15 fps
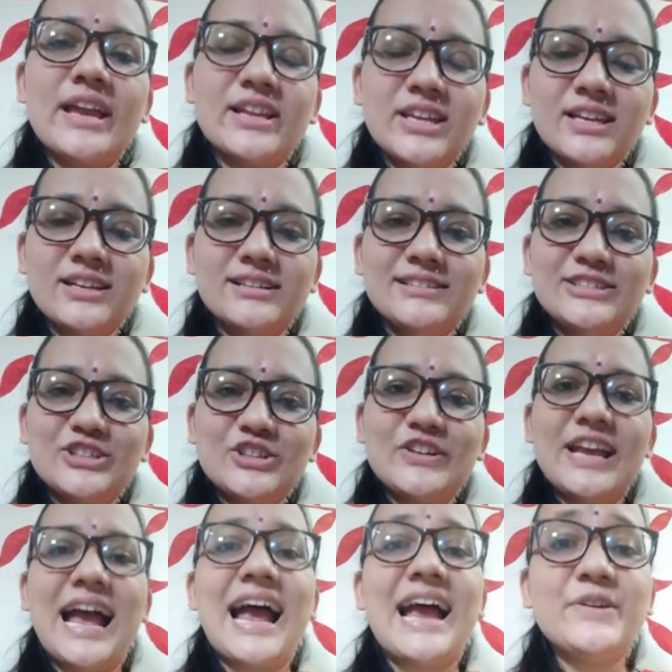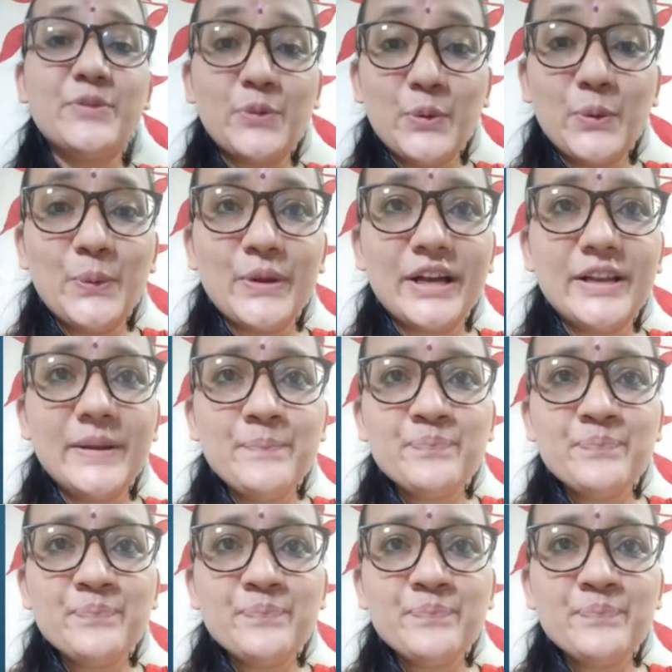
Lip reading: Agriculture and Rural